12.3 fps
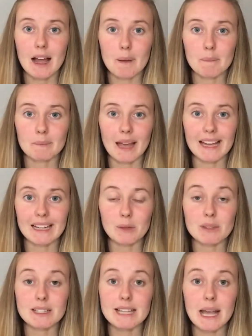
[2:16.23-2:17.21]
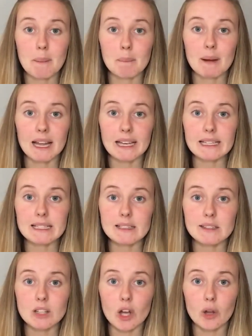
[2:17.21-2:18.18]
and it was set in
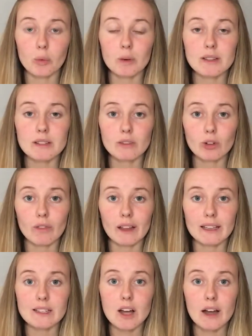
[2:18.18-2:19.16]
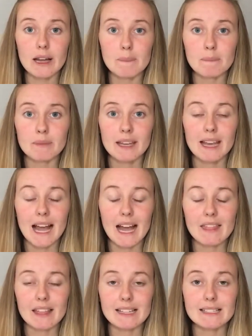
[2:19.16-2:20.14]
place. So once I've got that time
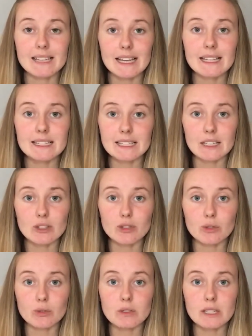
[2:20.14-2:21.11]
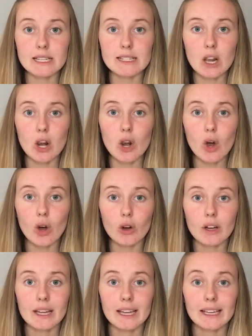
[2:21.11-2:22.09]
and that day scheduled, it's a
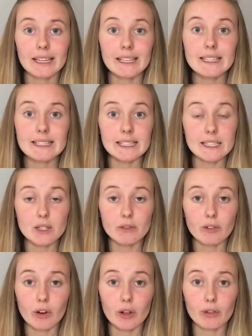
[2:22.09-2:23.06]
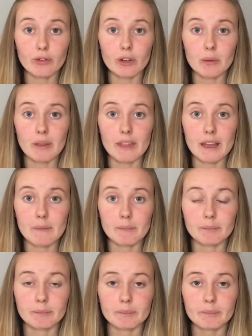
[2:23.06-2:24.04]
lot easier to follow through with it.
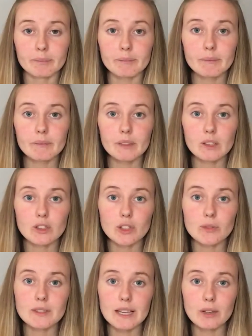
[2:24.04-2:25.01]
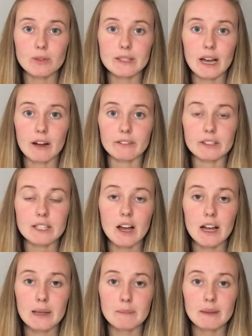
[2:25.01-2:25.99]
So set yourself a
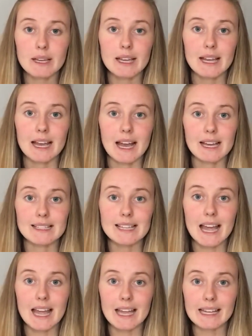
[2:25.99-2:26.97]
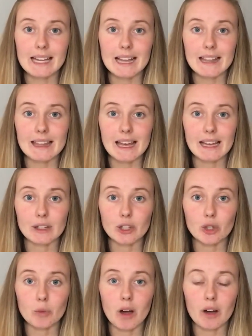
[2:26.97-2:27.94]
time, a day that
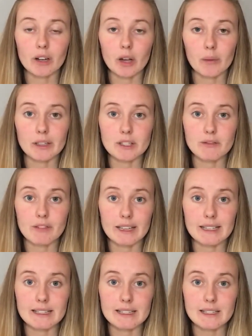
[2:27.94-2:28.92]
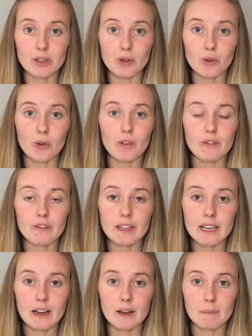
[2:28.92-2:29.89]
you are going to face your
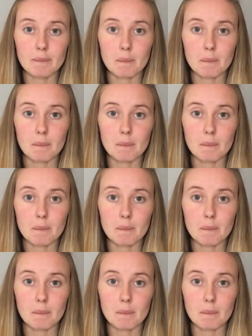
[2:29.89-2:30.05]
fear.